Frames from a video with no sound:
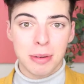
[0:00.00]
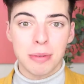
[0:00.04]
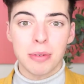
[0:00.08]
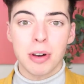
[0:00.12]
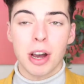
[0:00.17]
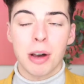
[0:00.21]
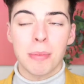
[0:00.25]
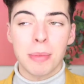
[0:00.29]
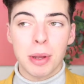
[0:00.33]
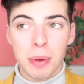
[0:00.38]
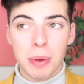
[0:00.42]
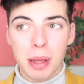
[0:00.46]

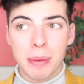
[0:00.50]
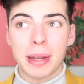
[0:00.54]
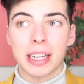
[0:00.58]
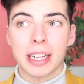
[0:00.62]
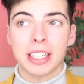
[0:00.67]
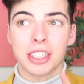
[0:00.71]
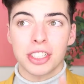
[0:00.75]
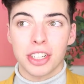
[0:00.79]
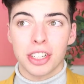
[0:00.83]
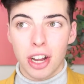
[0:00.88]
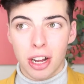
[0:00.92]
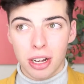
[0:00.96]
on my way back
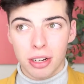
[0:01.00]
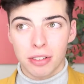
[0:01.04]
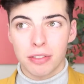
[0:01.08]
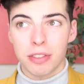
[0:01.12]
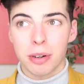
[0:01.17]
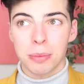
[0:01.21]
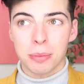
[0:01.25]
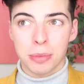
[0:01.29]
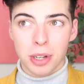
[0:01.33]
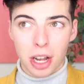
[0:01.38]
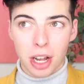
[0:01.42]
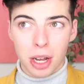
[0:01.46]

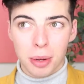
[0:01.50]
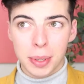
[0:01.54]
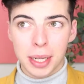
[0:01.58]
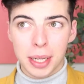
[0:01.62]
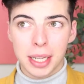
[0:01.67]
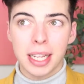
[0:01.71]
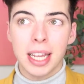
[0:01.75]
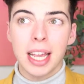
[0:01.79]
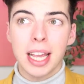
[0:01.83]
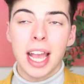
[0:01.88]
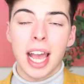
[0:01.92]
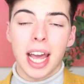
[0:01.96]
from
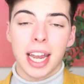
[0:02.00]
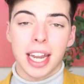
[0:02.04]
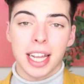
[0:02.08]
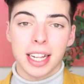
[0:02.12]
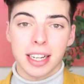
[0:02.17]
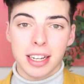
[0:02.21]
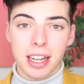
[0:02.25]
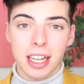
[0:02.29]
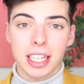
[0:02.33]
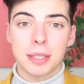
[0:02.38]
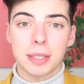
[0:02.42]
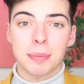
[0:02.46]
Galway and I had
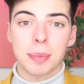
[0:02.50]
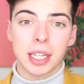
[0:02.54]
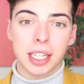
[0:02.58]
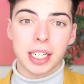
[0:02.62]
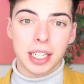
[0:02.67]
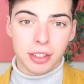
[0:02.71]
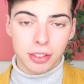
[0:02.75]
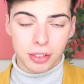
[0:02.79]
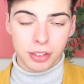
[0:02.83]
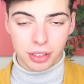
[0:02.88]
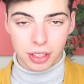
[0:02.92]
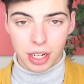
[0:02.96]
lost my
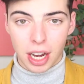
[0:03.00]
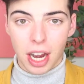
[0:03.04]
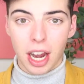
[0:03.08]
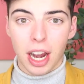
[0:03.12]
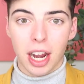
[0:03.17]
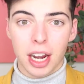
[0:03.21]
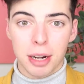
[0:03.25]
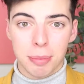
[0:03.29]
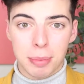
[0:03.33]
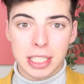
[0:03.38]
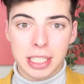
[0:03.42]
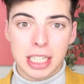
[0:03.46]

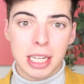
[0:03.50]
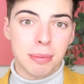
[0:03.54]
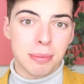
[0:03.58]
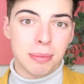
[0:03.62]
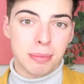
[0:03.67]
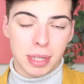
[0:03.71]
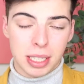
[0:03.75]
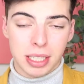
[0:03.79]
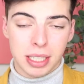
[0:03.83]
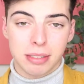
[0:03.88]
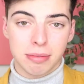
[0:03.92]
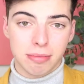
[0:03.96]
card,
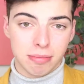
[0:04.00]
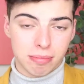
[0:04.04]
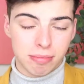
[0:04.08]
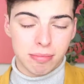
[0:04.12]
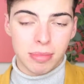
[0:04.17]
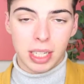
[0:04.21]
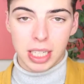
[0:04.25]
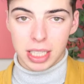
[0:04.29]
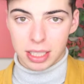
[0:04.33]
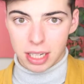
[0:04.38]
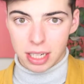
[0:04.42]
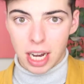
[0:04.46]

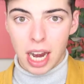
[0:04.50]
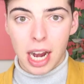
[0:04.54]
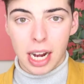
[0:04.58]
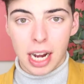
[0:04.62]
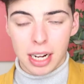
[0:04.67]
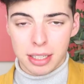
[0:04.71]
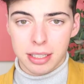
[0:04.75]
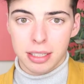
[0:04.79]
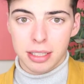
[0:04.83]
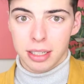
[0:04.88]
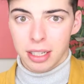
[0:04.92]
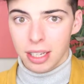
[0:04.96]
my
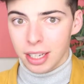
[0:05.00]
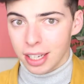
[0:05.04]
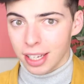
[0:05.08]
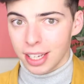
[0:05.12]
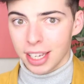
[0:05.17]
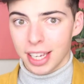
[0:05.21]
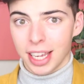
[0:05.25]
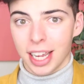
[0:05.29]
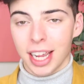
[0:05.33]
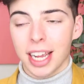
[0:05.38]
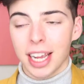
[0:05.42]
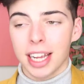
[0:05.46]
card
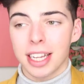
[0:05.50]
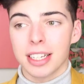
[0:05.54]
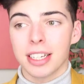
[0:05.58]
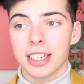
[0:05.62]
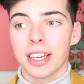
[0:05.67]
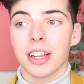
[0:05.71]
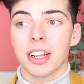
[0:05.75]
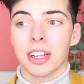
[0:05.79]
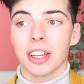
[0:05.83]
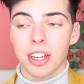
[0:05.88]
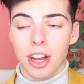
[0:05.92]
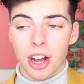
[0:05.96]

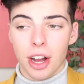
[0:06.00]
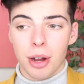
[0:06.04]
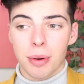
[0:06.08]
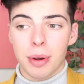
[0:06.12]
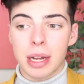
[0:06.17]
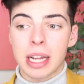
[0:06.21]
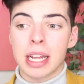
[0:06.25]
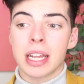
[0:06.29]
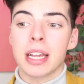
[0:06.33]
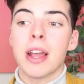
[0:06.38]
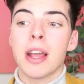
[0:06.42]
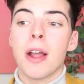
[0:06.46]
in
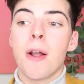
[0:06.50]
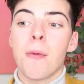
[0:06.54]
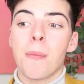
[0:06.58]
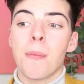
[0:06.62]
Galway,